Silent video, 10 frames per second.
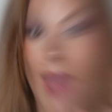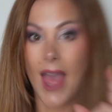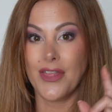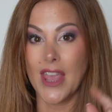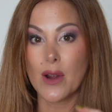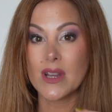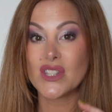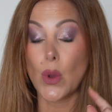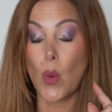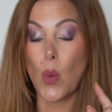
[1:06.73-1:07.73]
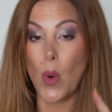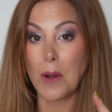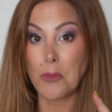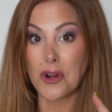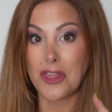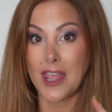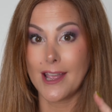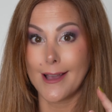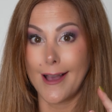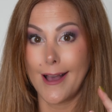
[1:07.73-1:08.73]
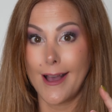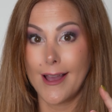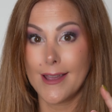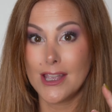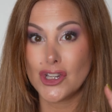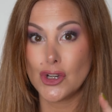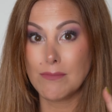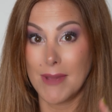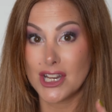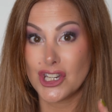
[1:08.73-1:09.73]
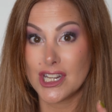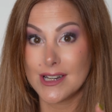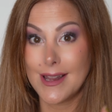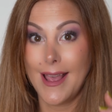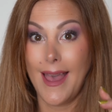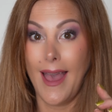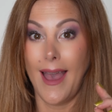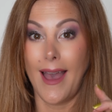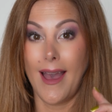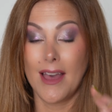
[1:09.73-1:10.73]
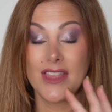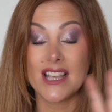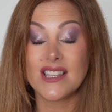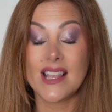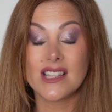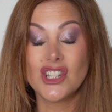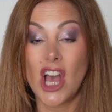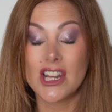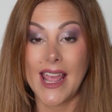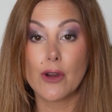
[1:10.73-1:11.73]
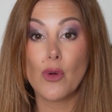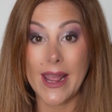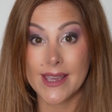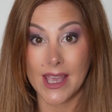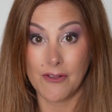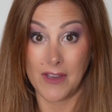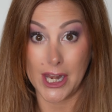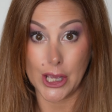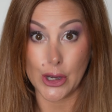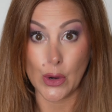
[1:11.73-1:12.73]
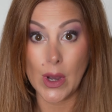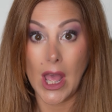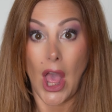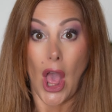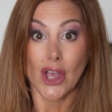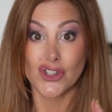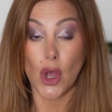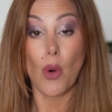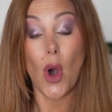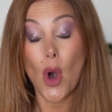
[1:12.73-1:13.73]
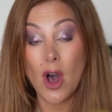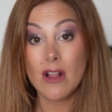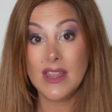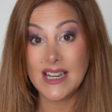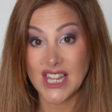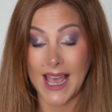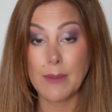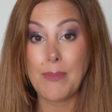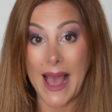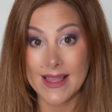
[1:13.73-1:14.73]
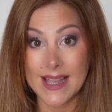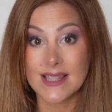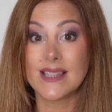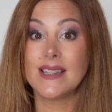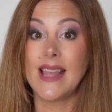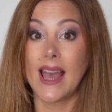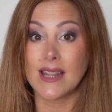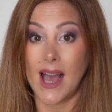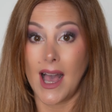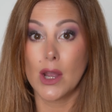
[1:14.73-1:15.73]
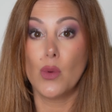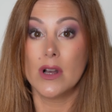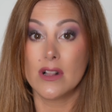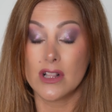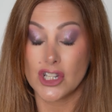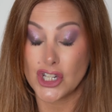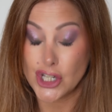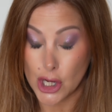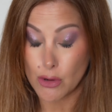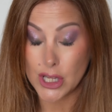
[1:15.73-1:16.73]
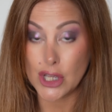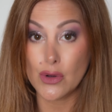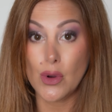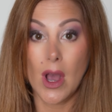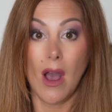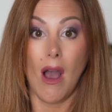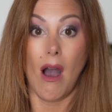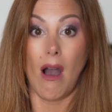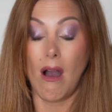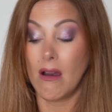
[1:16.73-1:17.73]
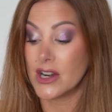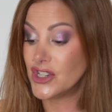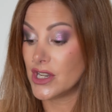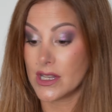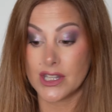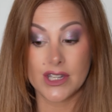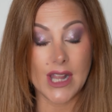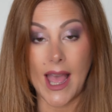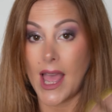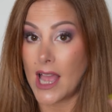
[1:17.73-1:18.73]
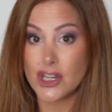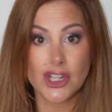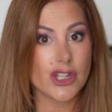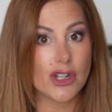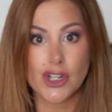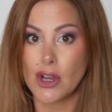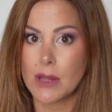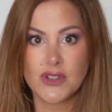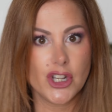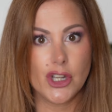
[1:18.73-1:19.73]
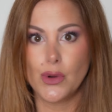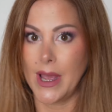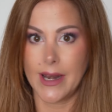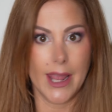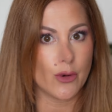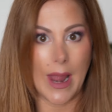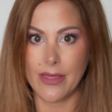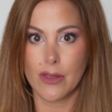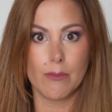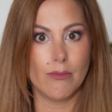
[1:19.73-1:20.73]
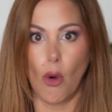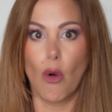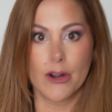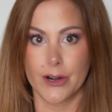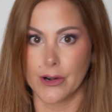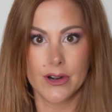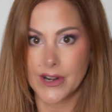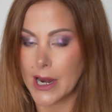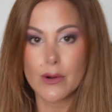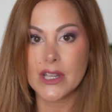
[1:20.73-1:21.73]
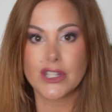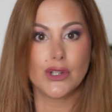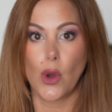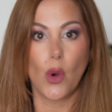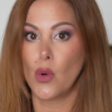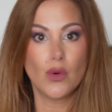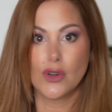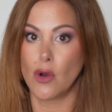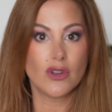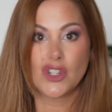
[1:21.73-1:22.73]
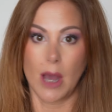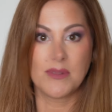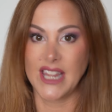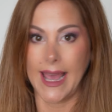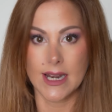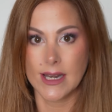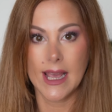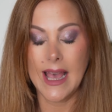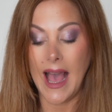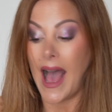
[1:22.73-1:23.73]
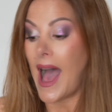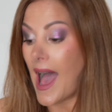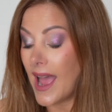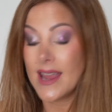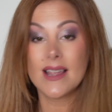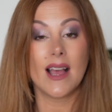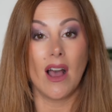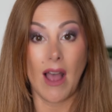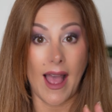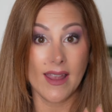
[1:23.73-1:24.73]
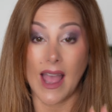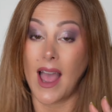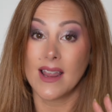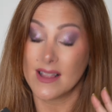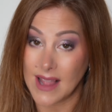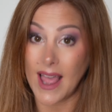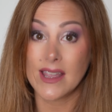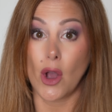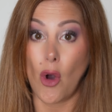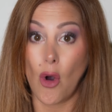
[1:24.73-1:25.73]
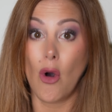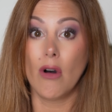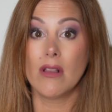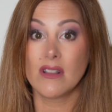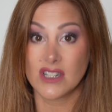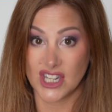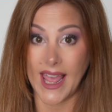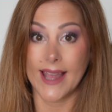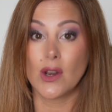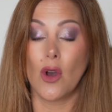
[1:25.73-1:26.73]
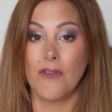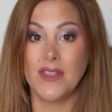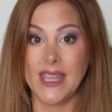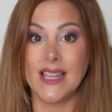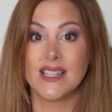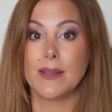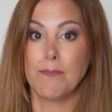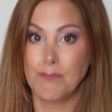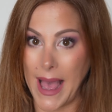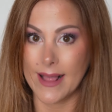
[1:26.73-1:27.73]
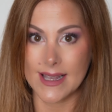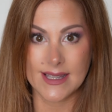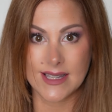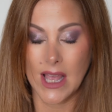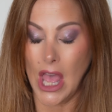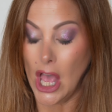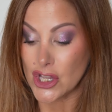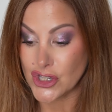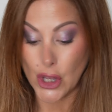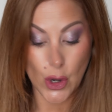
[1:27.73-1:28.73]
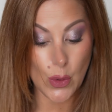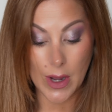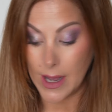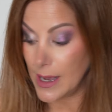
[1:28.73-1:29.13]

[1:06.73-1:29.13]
There is one more thing I should mention. This is not a ranking video. So all the 10 palettes that I will show you are just, I just show them to you in a random order. There is no top 10. I like all 10 of these palettes. So